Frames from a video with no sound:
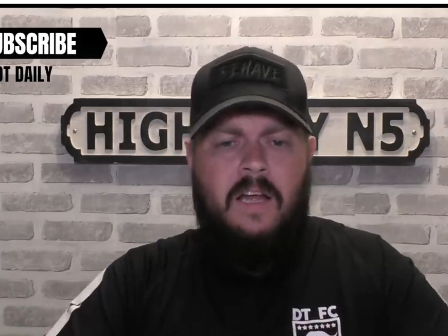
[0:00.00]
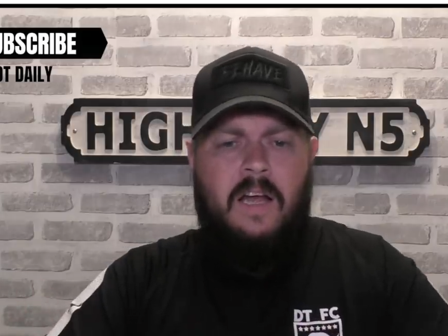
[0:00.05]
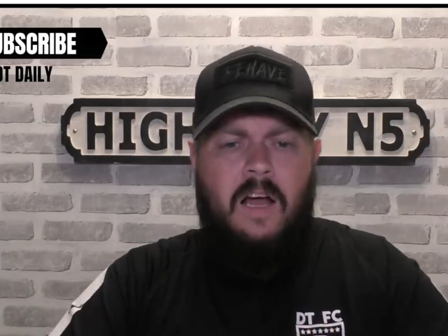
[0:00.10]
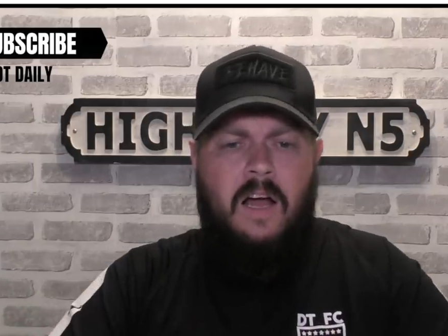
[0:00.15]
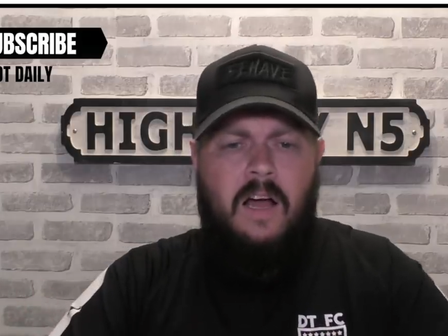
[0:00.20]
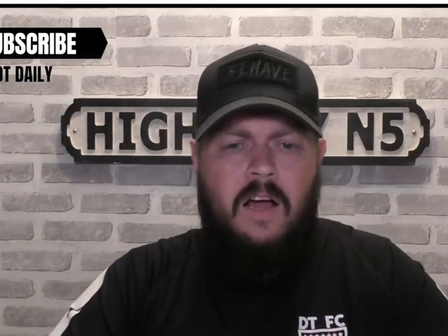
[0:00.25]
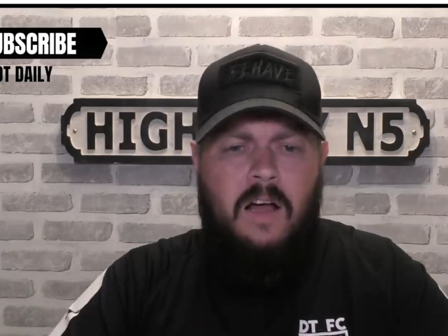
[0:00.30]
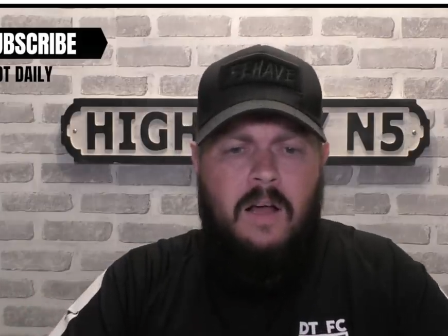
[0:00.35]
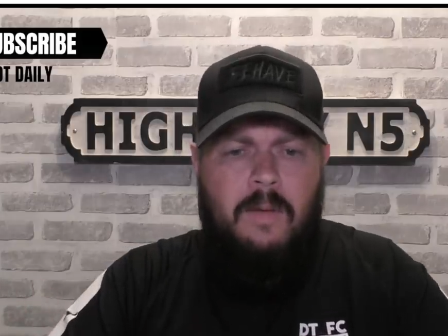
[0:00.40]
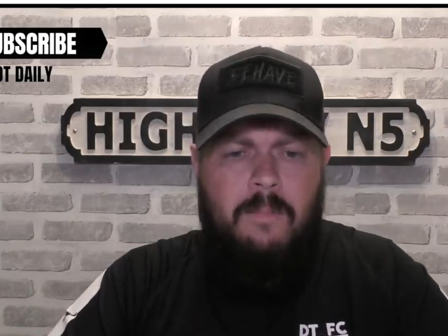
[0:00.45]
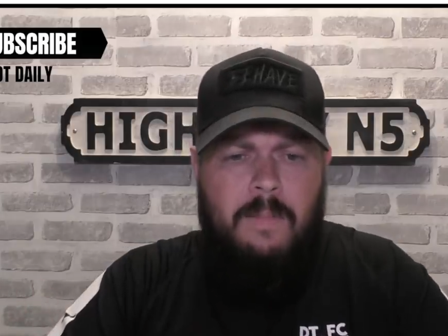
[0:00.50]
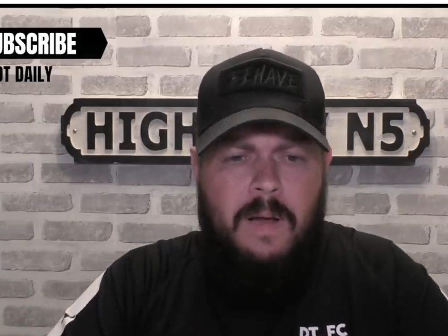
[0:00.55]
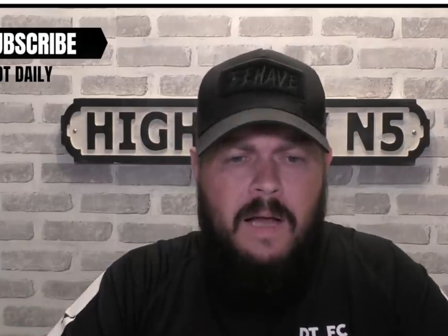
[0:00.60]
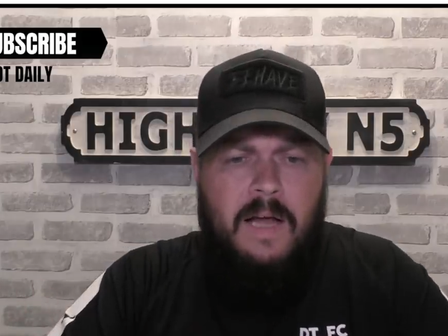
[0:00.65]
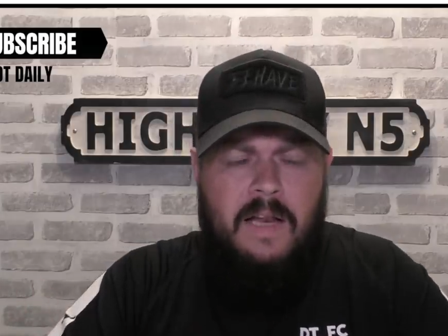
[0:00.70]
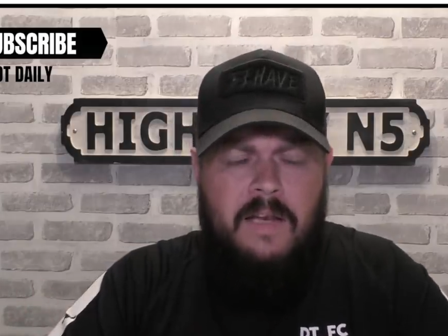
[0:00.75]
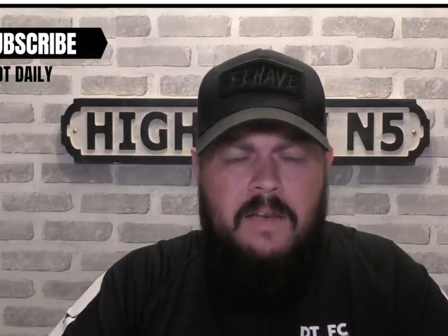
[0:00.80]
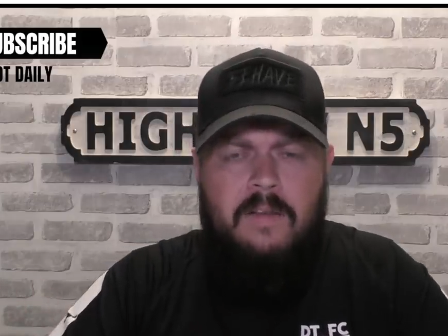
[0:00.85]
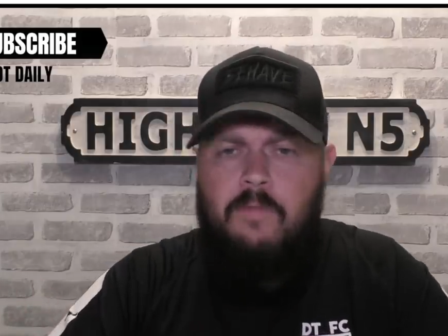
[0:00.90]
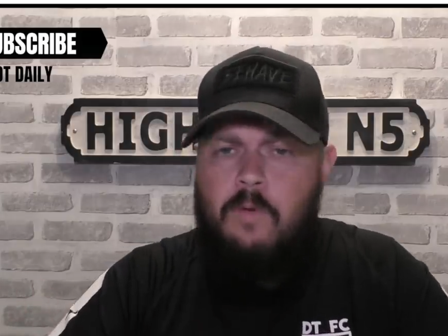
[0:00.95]
Um,
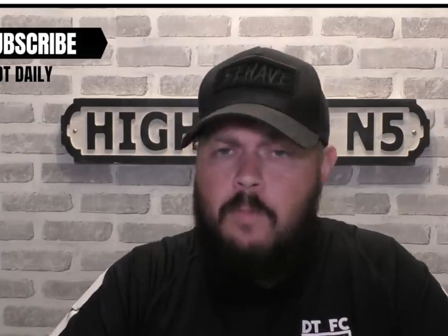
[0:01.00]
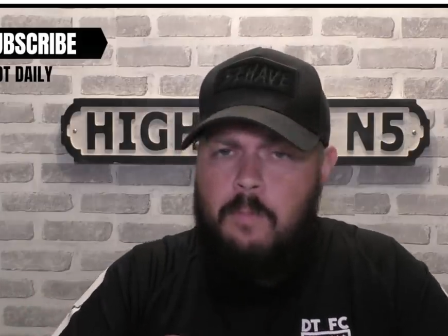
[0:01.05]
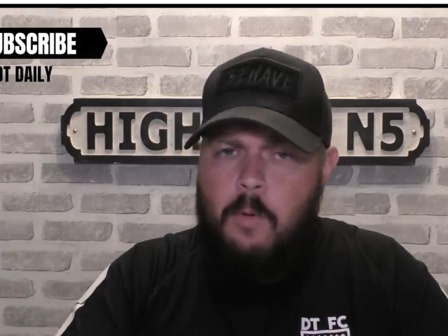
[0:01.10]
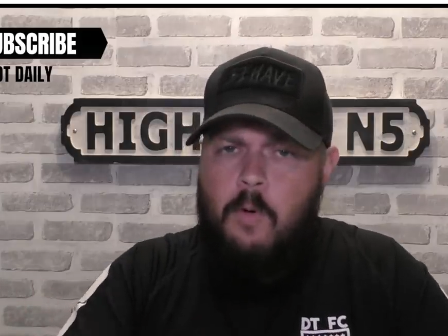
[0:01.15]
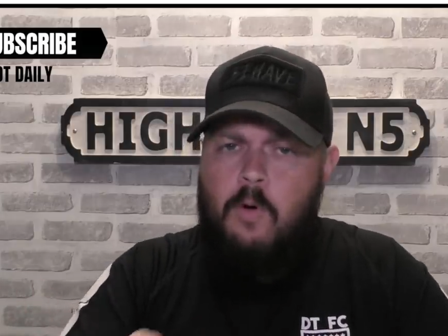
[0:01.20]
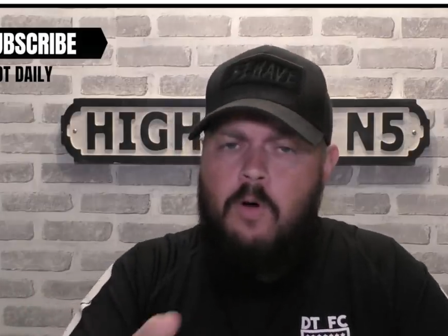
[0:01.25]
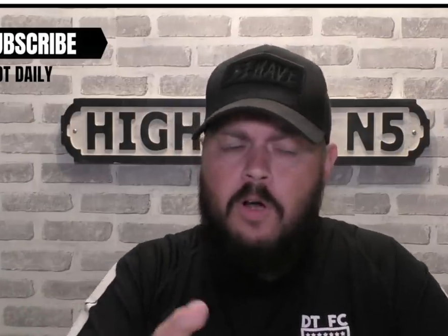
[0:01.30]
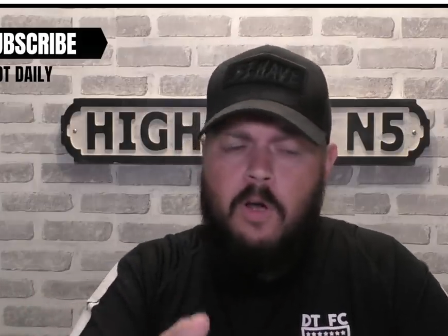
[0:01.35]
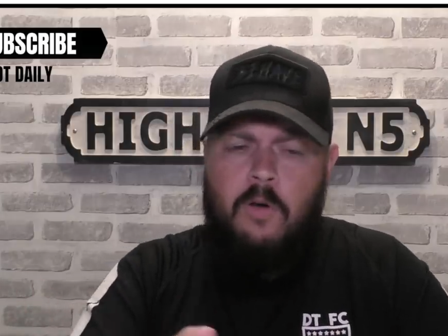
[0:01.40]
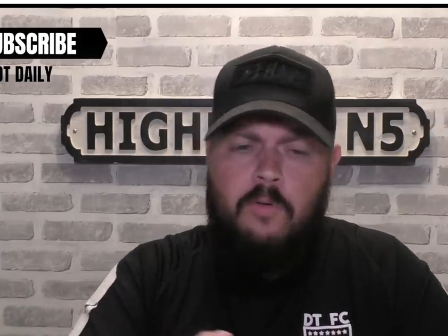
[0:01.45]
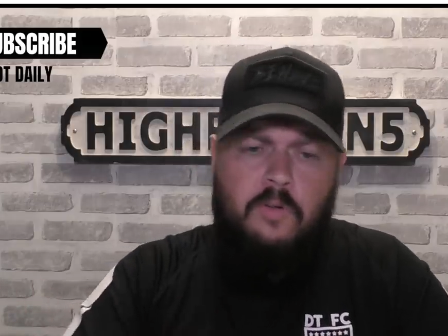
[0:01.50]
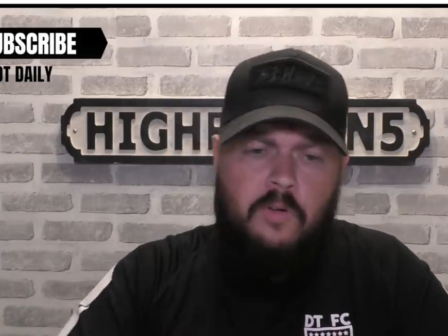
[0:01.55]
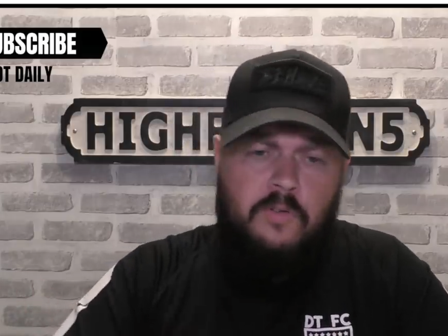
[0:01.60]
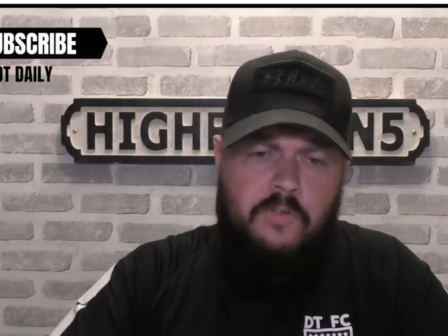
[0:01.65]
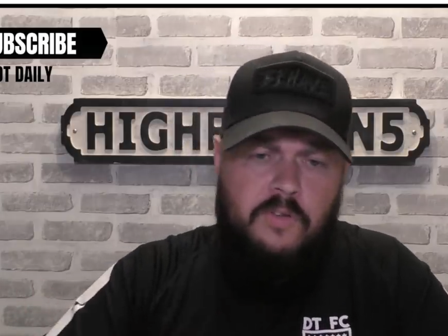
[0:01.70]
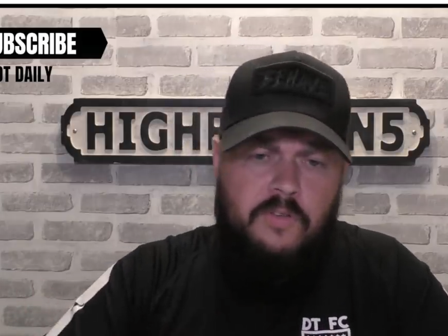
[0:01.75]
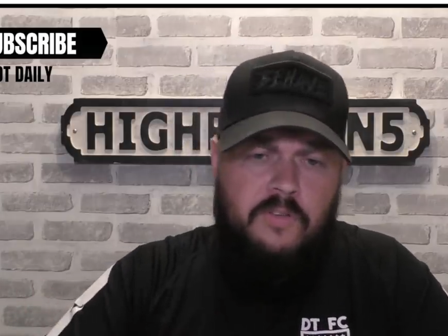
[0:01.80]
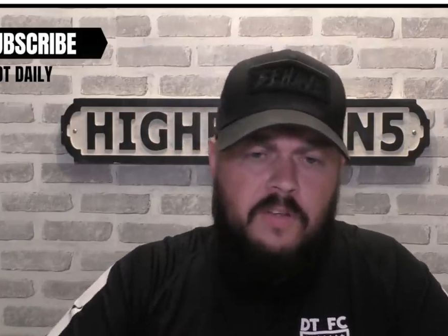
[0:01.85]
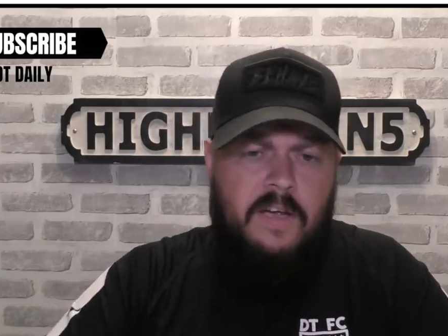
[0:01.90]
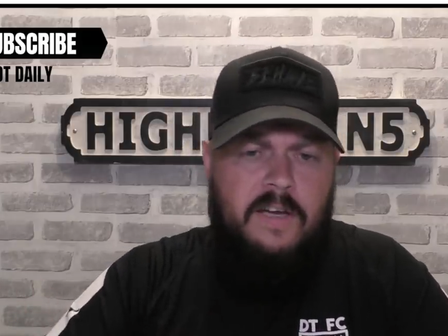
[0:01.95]
and the report goes
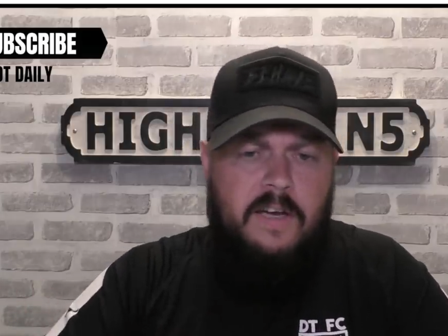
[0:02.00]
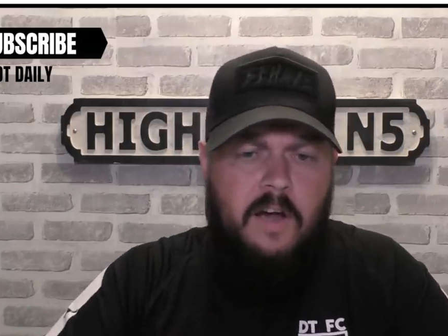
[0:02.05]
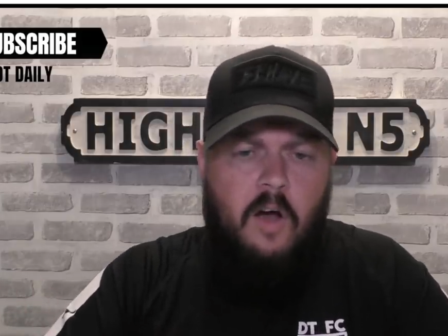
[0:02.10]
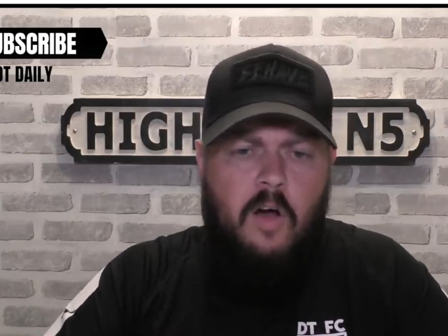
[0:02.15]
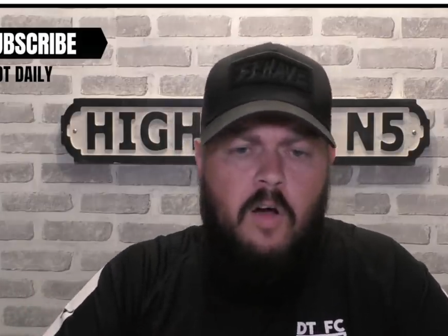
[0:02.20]
on to say that